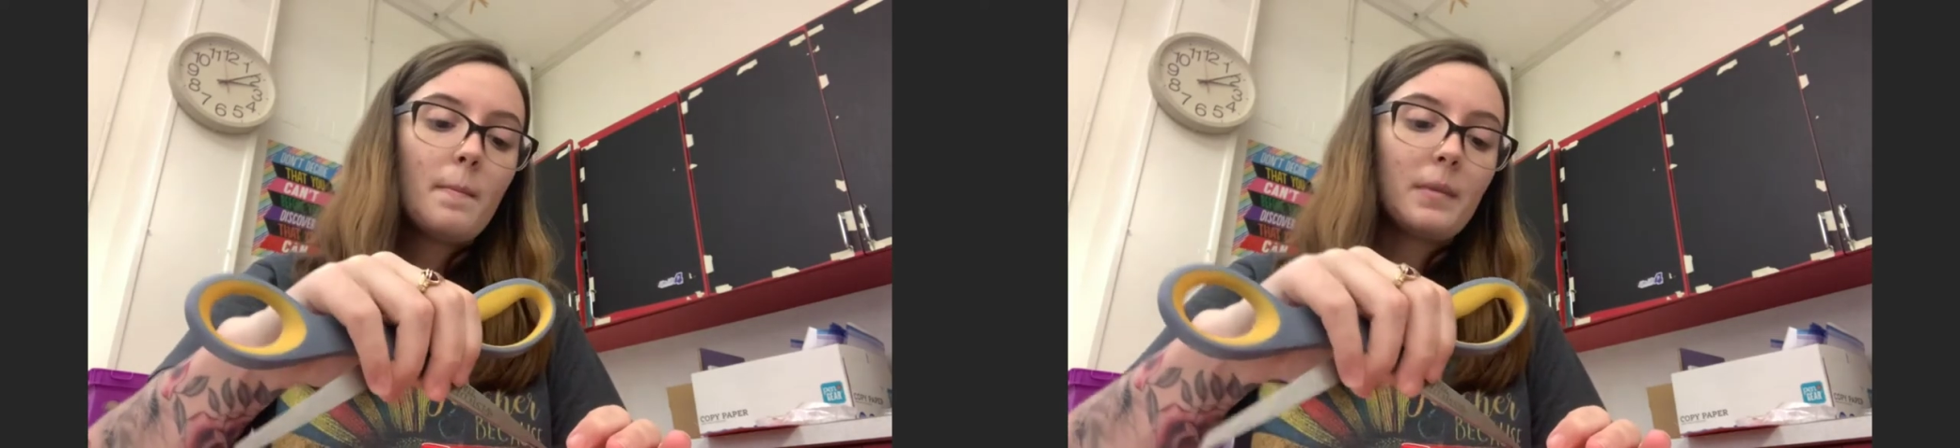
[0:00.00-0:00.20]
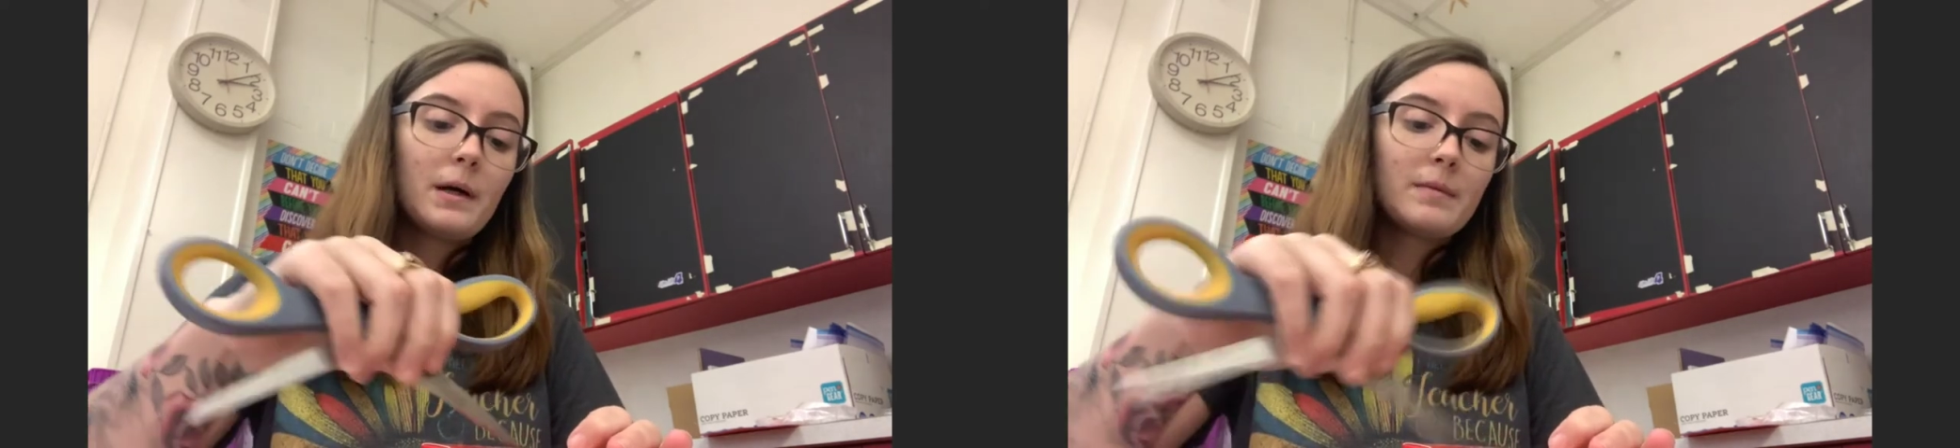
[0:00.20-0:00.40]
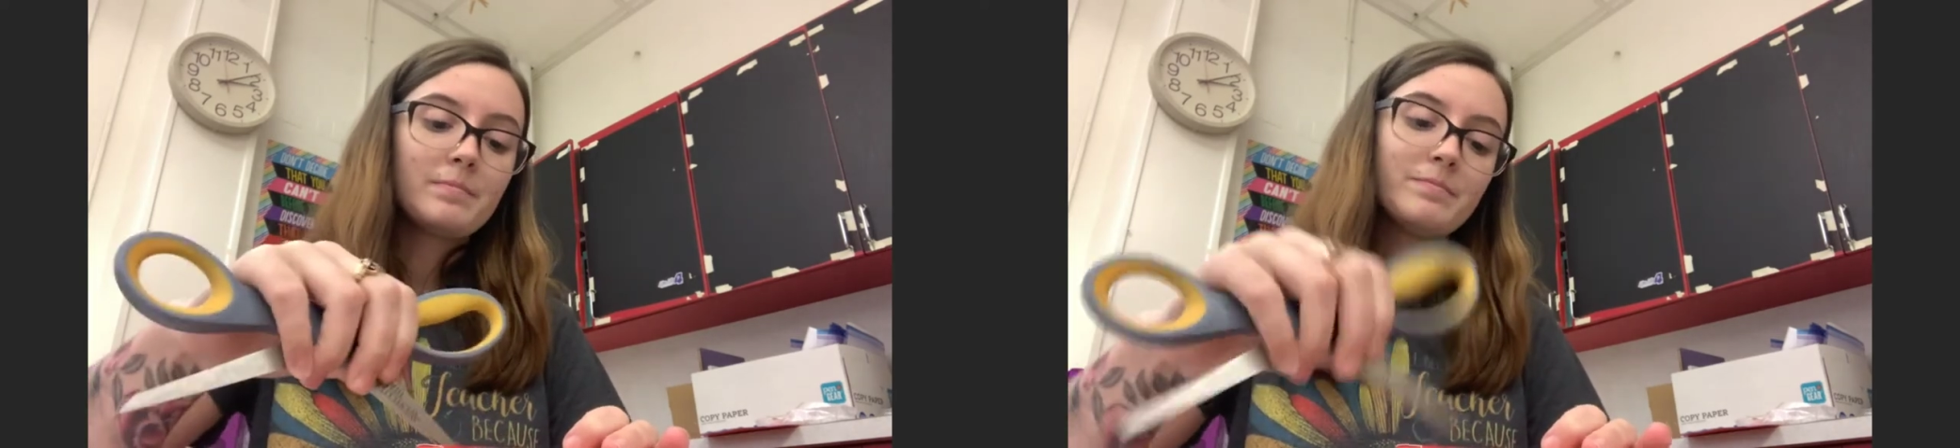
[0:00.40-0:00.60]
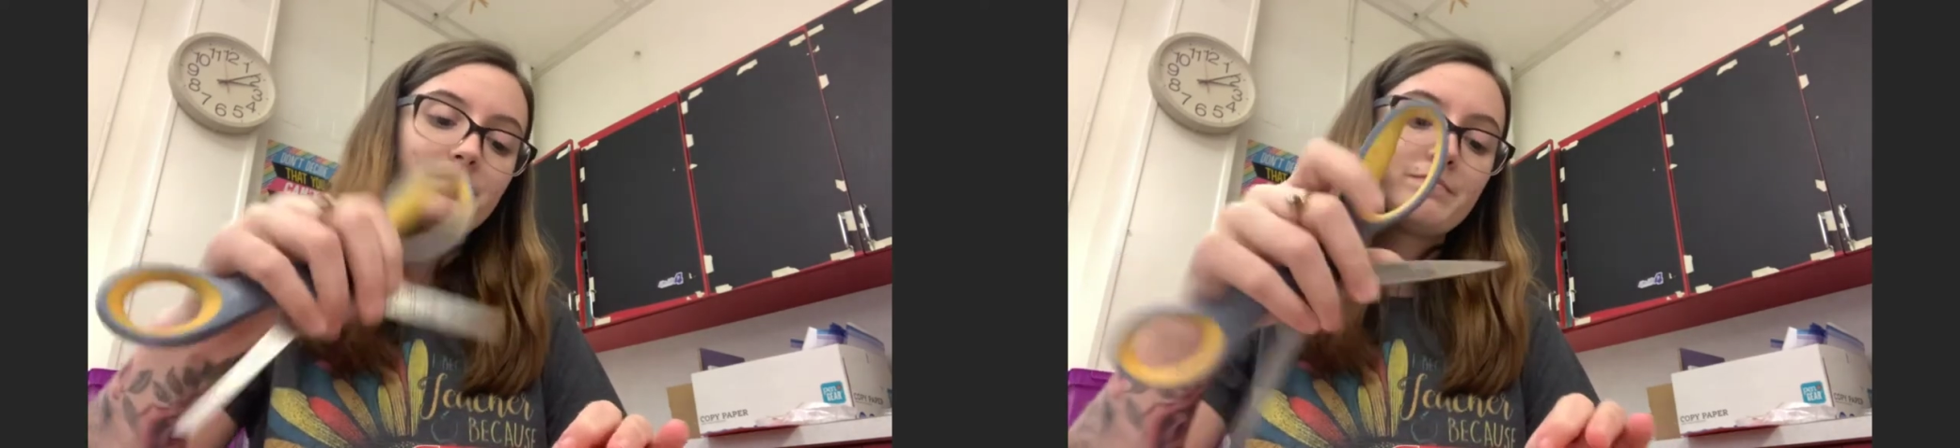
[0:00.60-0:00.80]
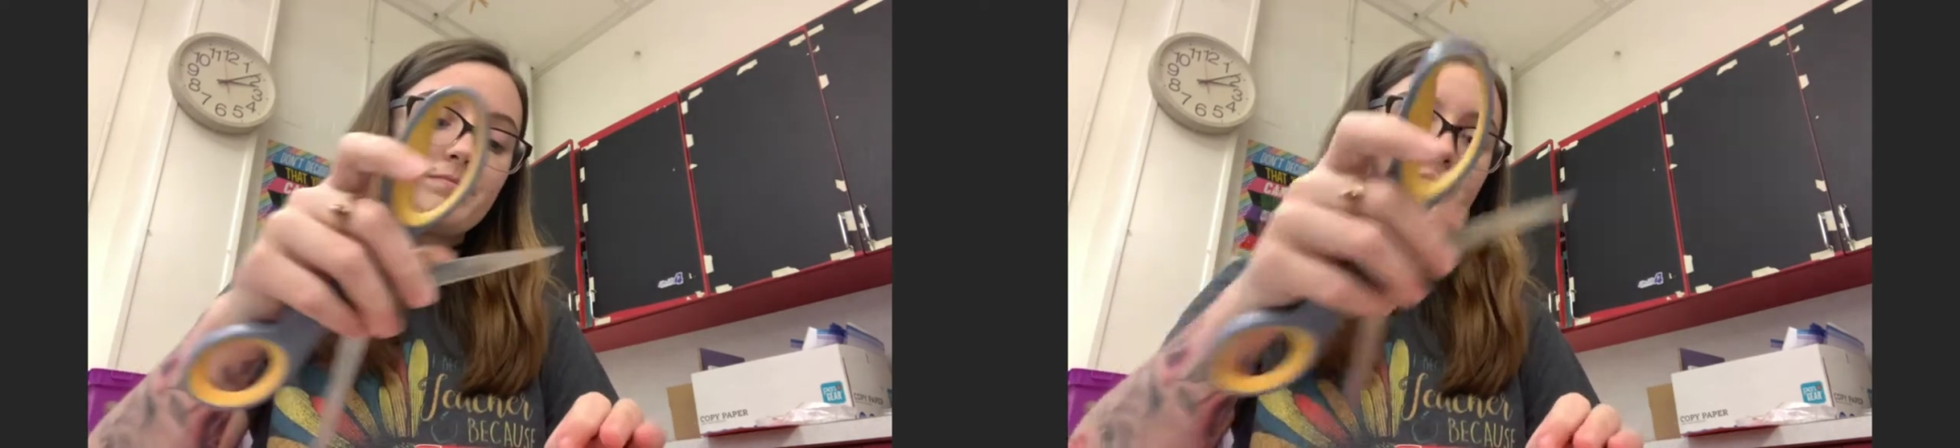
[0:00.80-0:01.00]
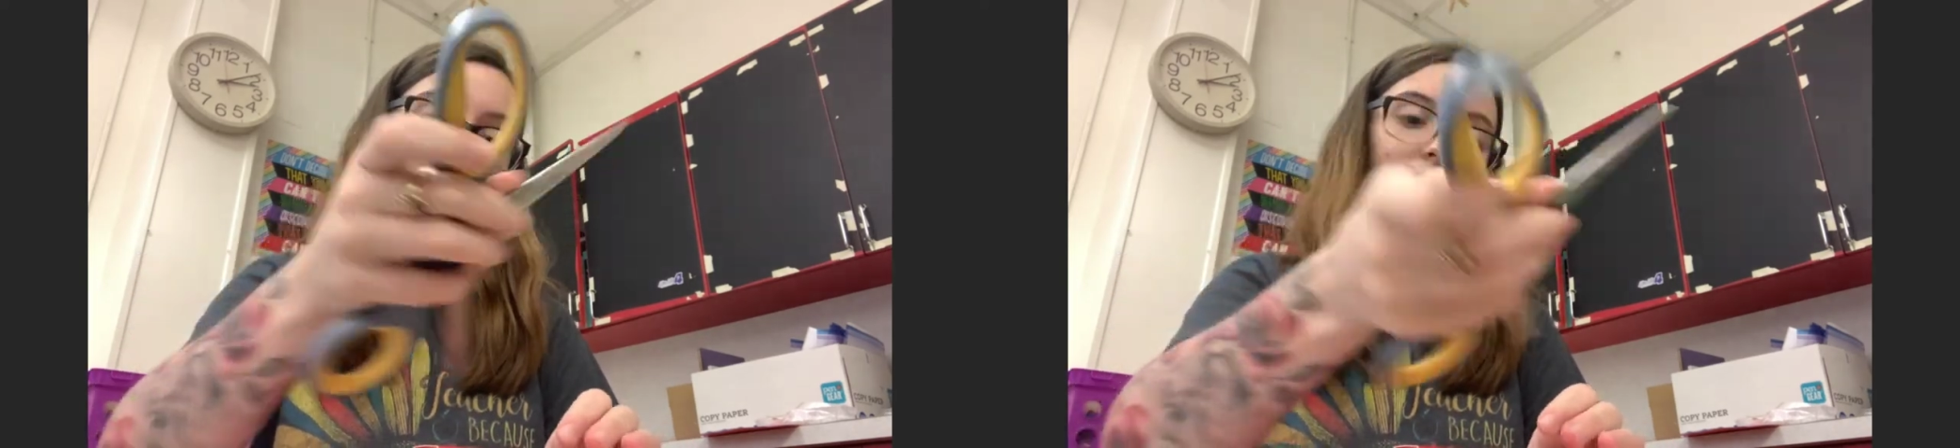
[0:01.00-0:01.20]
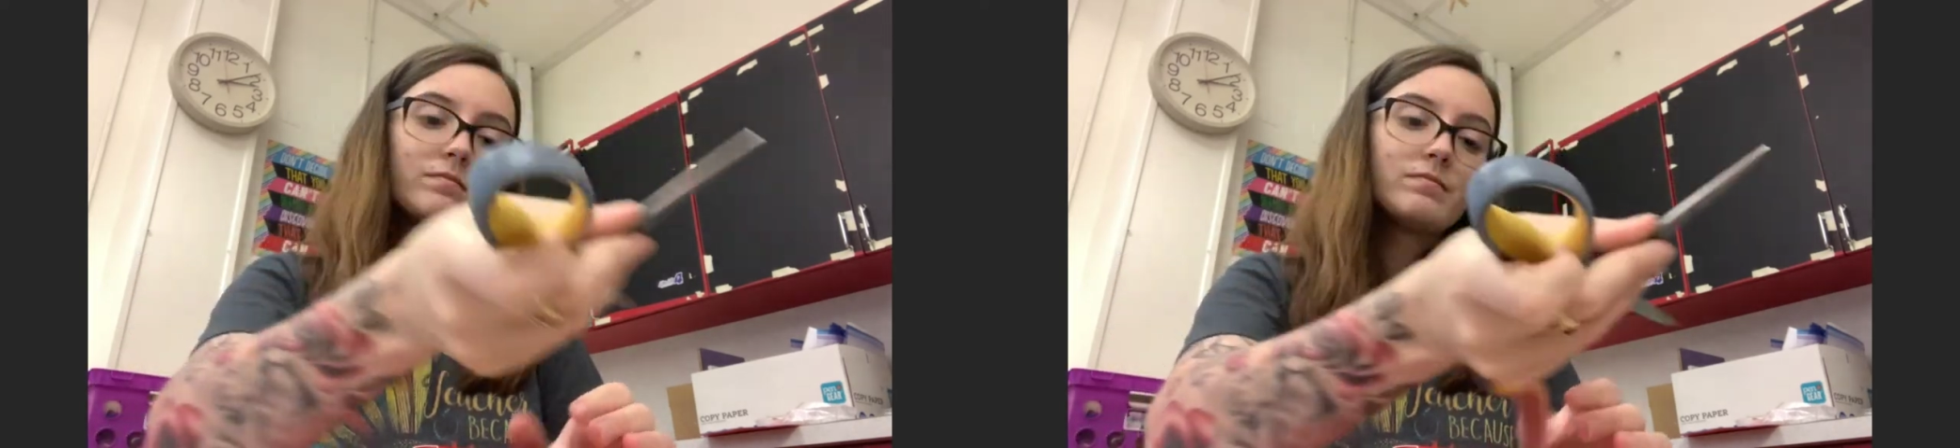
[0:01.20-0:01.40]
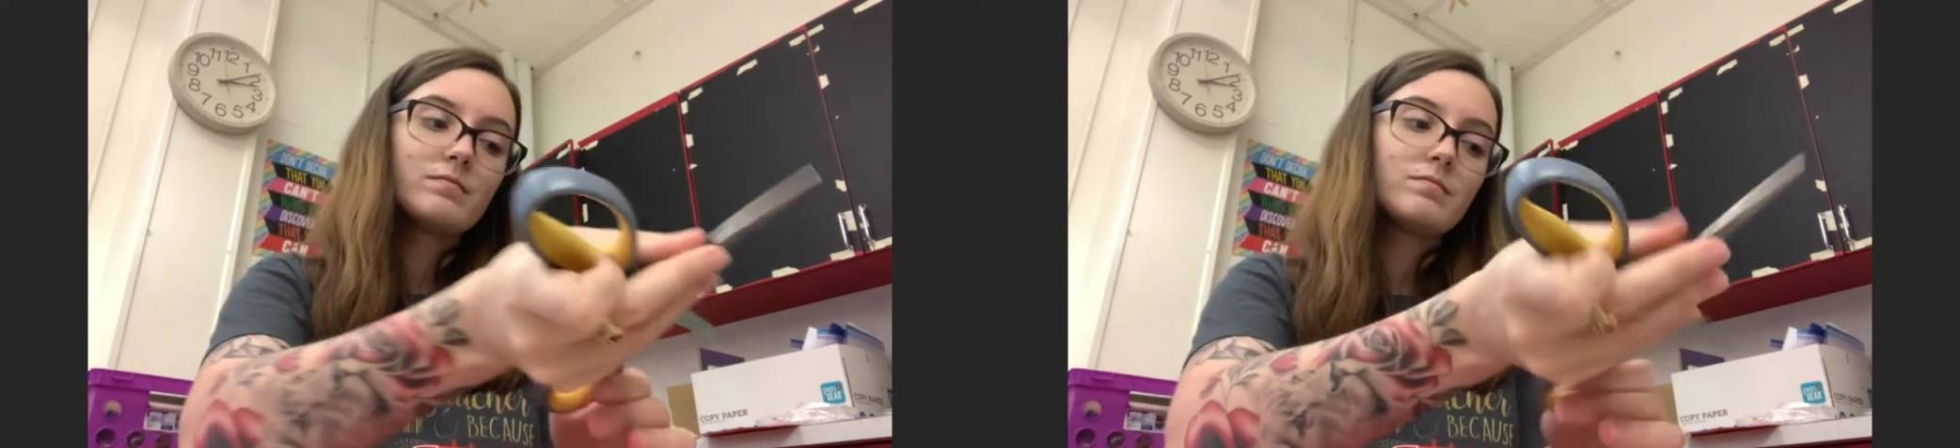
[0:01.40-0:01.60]
but
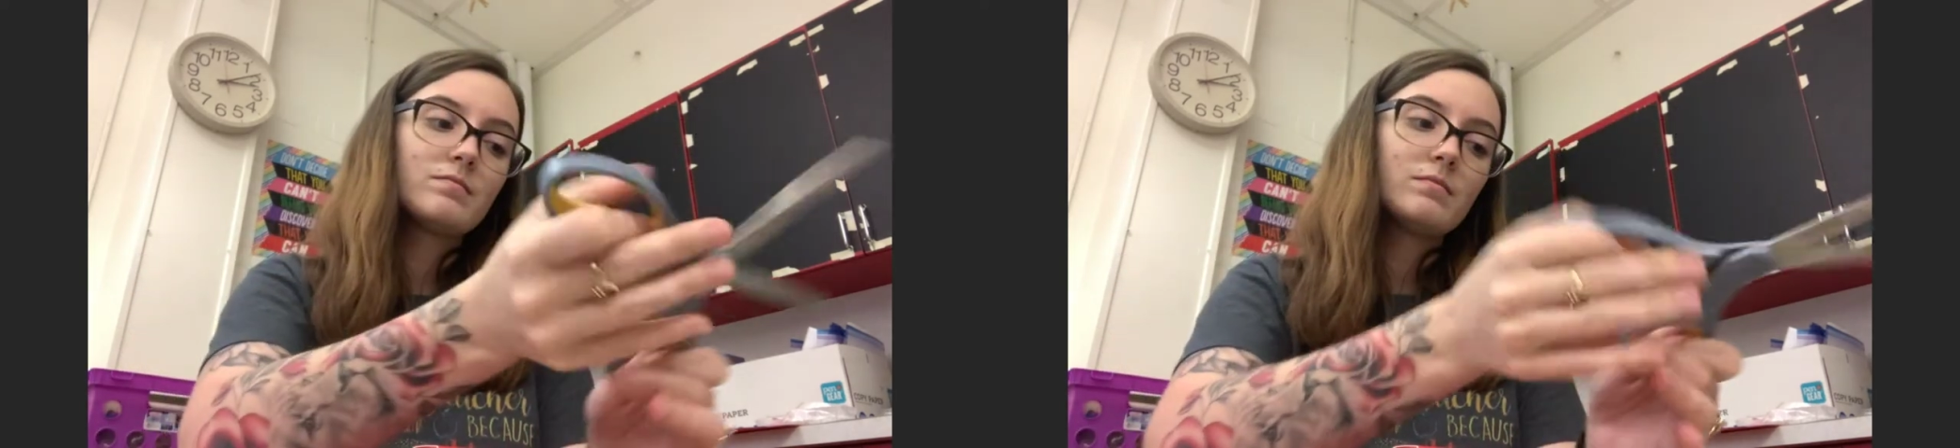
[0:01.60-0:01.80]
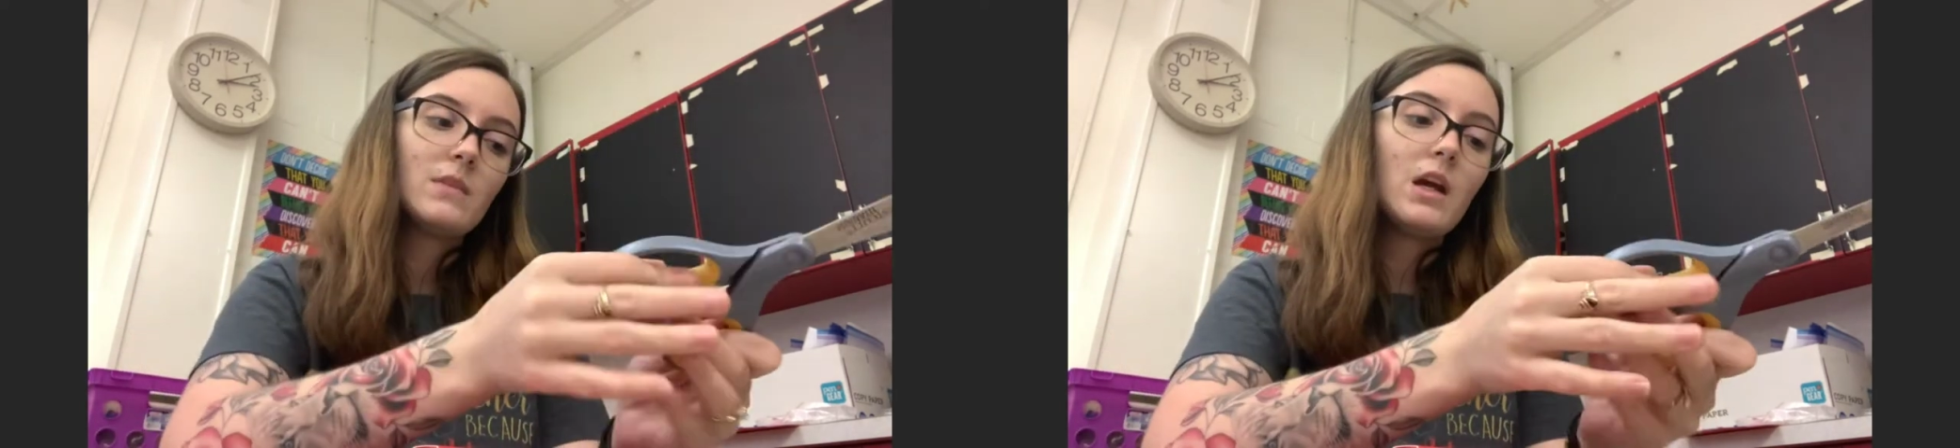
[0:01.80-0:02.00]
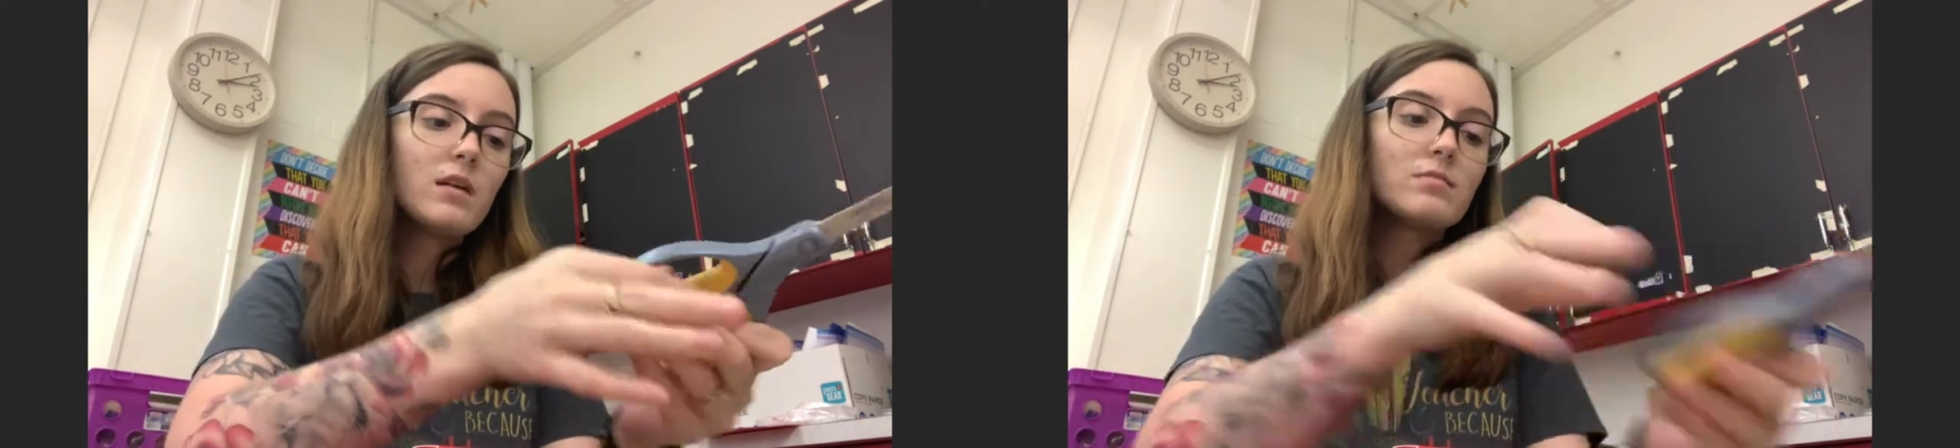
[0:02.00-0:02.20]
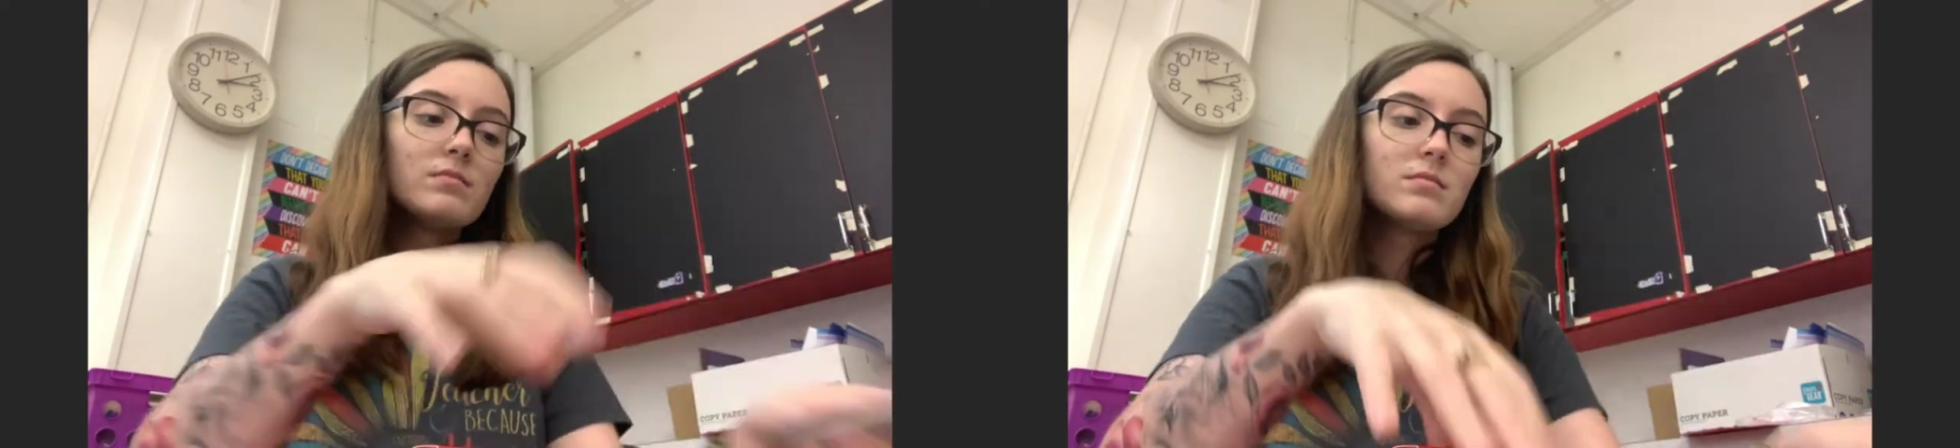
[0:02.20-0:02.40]
yeah,